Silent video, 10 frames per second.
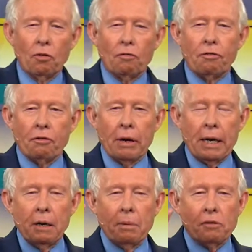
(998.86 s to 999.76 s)

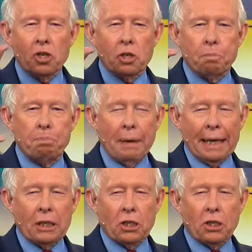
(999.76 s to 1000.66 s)
freedom of
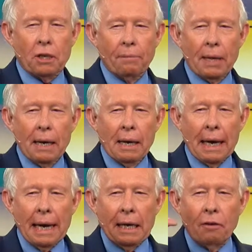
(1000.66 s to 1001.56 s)
speech
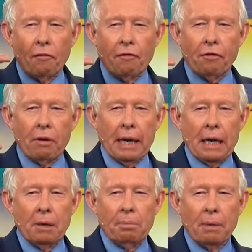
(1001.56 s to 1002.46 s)
and
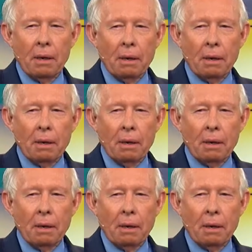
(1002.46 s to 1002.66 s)
freedom